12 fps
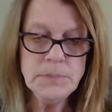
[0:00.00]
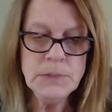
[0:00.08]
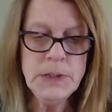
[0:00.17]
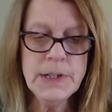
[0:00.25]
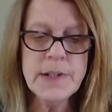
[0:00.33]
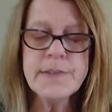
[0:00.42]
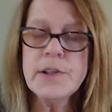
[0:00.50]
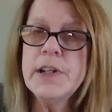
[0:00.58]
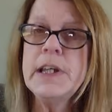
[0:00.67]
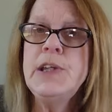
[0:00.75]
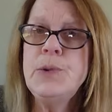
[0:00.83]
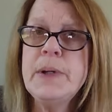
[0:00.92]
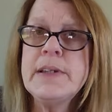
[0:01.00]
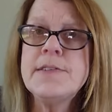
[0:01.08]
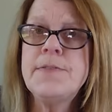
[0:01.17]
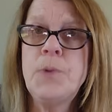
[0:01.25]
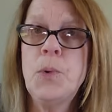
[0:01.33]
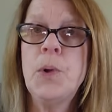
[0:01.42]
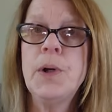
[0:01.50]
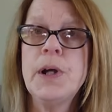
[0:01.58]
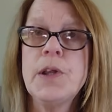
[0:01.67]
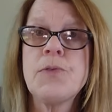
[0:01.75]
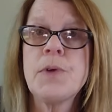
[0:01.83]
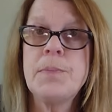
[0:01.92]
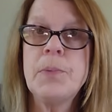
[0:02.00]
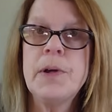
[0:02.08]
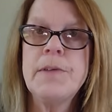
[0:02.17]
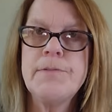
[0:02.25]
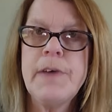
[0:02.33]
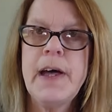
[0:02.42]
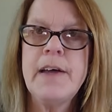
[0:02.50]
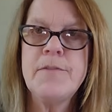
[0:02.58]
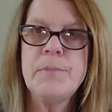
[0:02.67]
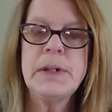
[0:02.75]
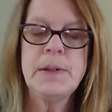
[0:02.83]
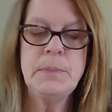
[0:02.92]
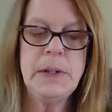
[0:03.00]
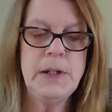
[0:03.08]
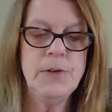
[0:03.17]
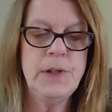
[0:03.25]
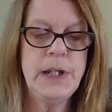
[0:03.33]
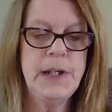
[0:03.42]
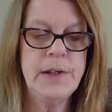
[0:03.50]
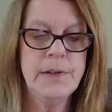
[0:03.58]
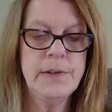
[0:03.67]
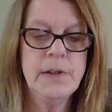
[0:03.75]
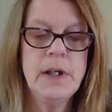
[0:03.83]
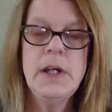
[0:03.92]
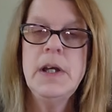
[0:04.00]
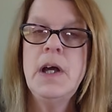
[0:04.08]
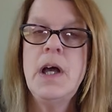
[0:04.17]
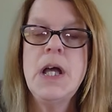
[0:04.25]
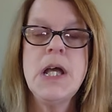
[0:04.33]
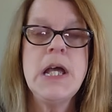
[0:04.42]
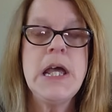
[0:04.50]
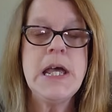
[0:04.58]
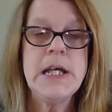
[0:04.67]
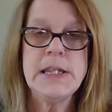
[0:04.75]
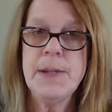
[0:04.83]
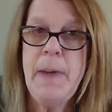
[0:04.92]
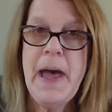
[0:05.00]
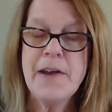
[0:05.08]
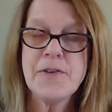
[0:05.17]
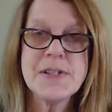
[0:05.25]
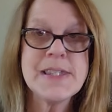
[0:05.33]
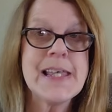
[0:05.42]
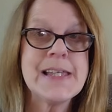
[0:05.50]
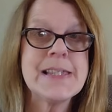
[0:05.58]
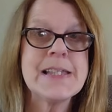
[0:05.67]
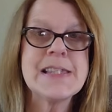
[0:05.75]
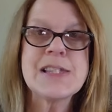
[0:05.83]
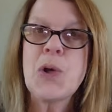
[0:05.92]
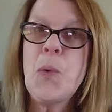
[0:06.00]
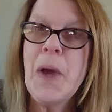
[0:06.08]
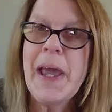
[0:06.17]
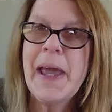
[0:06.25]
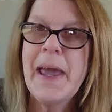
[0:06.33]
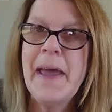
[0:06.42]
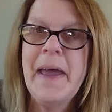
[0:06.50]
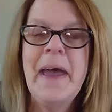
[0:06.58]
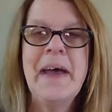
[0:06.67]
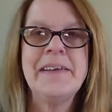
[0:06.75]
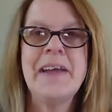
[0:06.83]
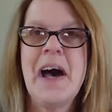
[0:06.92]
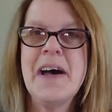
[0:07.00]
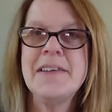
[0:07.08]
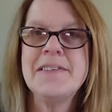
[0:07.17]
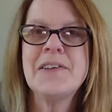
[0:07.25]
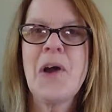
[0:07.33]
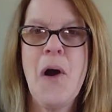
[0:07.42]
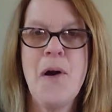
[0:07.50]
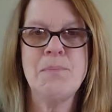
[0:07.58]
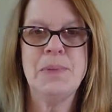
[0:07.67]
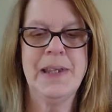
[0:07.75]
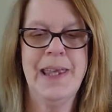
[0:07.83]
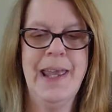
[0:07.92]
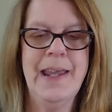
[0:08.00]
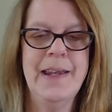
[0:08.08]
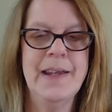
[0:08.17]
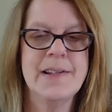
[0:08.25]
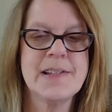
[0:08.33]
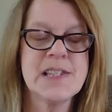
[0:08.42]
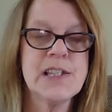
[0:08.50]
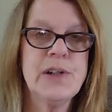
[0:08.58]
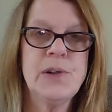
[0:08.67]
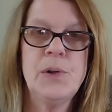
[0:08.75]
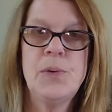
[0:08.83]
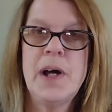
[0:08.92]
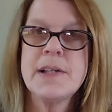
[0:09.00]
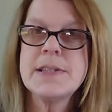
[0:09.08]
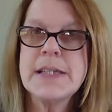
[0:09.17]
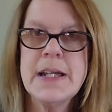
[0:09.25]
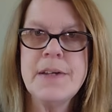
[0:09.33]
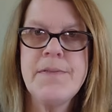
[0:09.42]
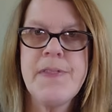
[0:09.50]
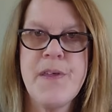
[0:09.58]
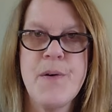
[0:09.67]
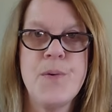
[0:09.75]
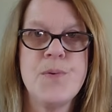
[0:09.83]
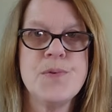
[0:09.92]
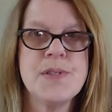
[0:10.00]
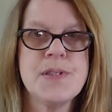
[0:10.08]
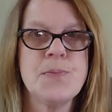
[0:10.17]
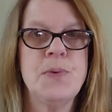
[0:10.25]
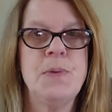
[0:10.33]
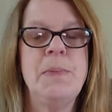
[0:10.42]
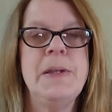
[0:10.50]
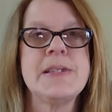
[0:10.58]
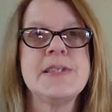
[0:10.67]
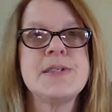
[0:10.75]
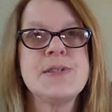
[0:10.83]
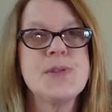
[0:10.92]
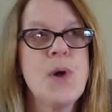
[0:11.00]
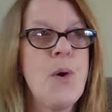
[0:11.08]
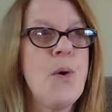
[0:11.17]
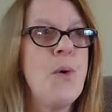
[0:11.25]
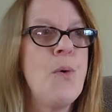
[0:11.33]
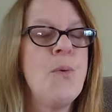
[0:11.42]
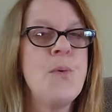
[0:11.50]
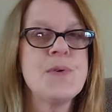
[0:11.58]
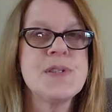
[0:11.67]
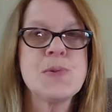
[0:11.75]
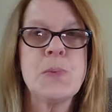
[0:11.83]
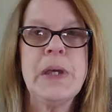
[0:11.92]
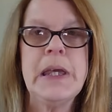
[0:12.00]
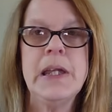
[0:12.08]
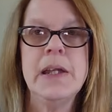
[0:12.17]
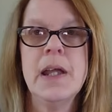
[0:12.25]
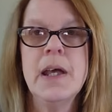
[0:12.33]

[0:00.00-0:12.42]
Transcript: It is on a US 4 3.5 millimeter needle, and the pattern says it's quick and uncomplicated. So a set of those would be so sweet.